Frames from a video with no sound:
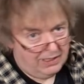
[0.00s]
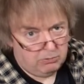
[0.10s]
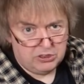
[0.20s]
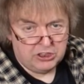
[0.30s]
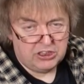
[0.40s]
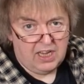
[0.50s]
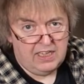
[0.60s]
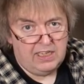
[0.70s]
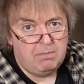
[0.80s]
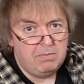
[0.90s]
It was a
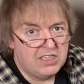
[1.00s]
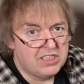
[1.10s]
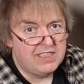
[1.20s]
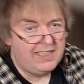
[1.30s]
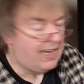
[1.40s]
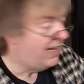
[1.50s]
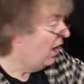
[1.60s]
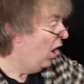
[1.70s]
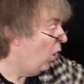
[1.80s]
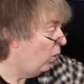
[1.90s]
slightly misty day,
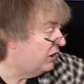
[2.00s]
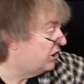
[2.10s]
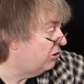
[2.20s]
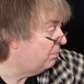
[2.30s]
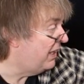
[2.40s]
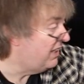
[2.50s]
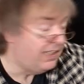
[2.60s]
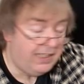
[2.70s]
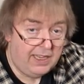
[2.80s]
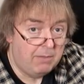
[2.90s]
or this could be
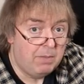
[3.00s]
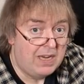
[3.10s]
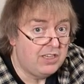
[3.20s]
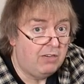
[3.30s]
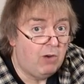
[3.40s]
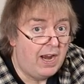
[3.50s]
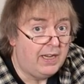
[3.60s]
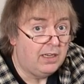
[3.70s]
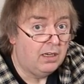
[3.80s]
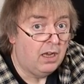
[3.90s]
the impending
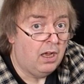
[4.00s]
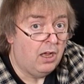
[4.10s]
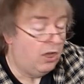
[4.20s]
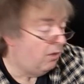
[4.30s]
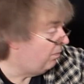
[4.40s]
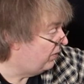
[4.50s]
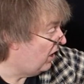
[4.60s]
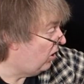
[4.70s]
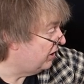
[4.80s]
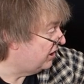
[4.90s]
rain
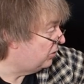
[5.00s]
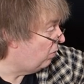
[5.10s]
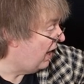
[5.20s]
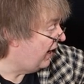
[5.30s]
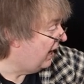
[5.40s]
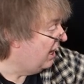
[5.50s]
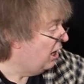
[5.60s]
on its way.